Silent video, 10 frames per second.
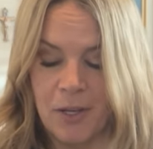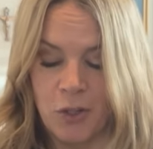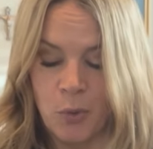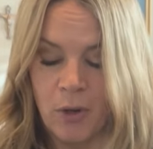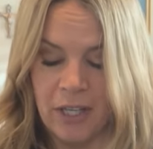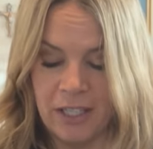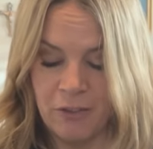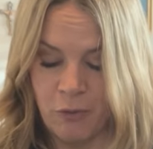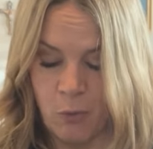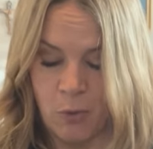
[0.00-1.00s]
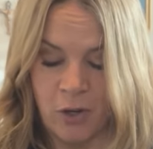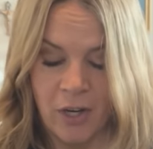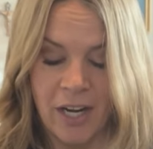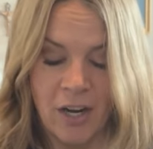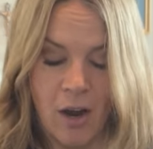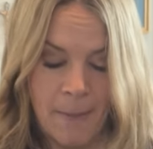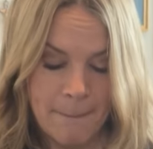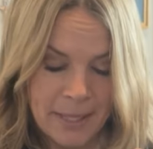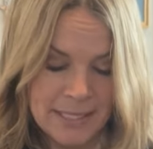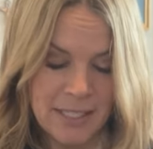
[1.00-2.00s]
you are in for an
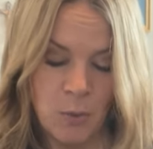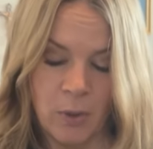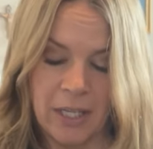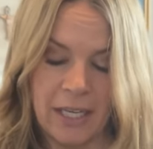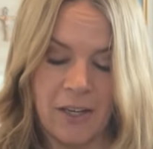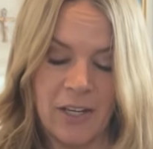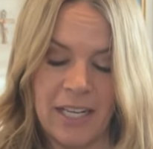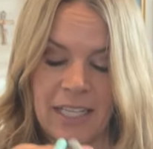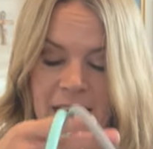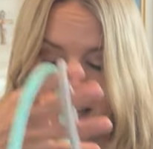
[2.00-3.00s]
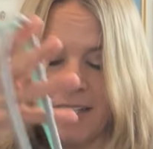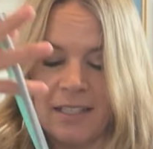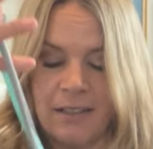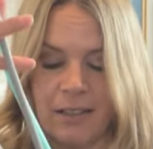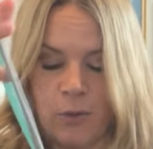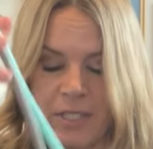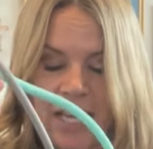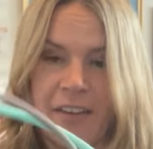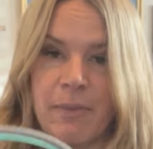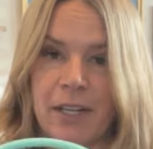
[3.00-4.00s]
amazing workout. And again, of course, I
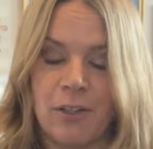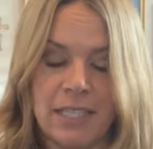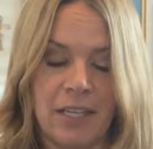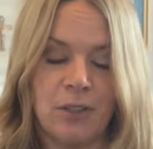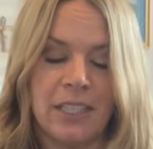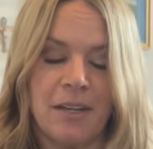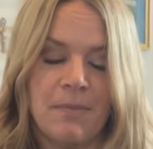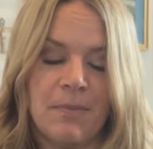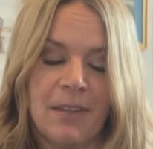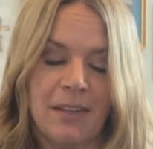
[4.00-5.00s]
mine all tangled up.